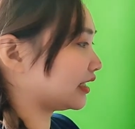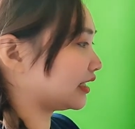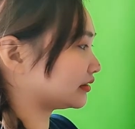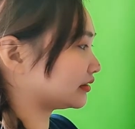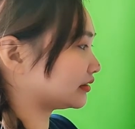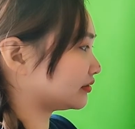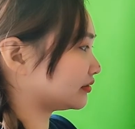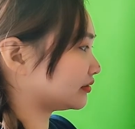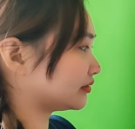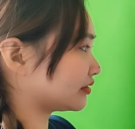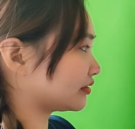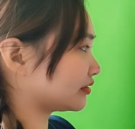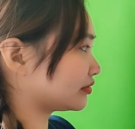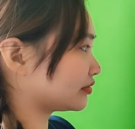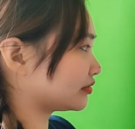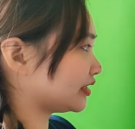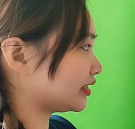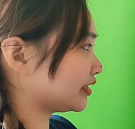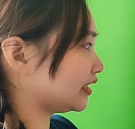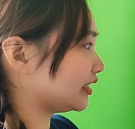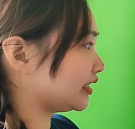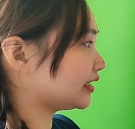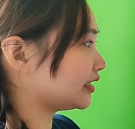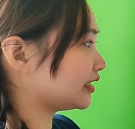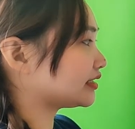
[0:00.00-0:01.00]
1 is
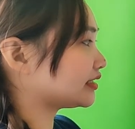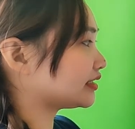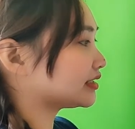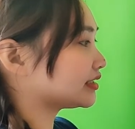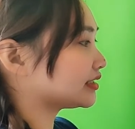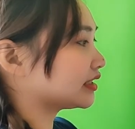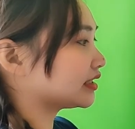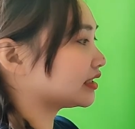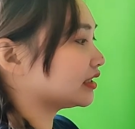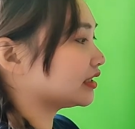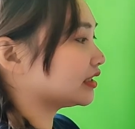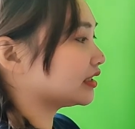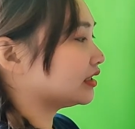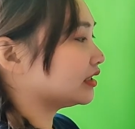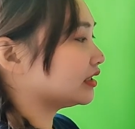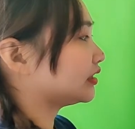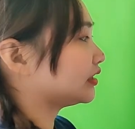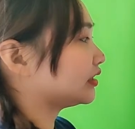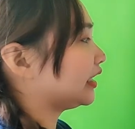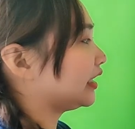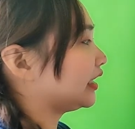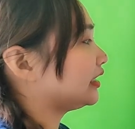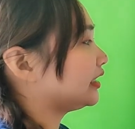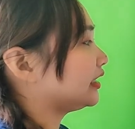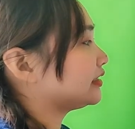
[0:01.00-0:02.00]
80 degrees,
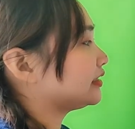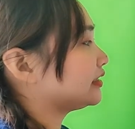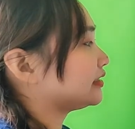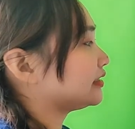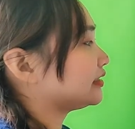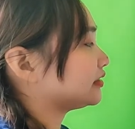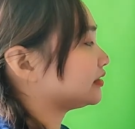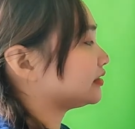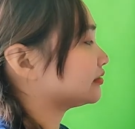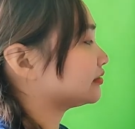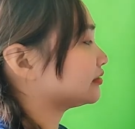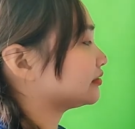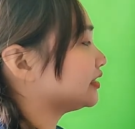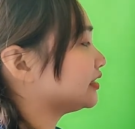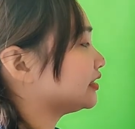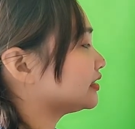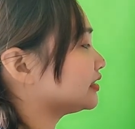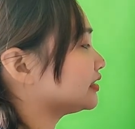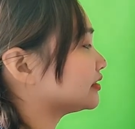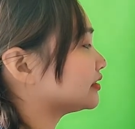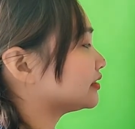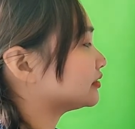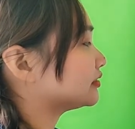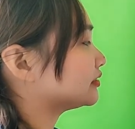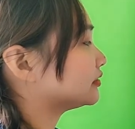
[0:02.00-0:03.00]
therefore
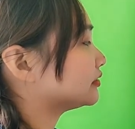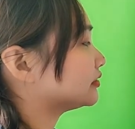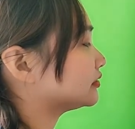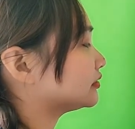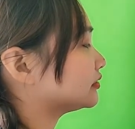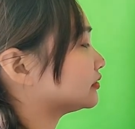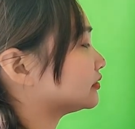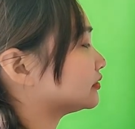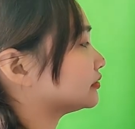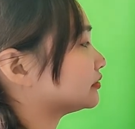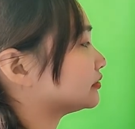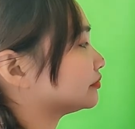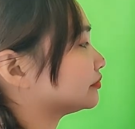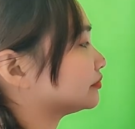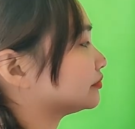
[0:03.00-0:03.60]
5 is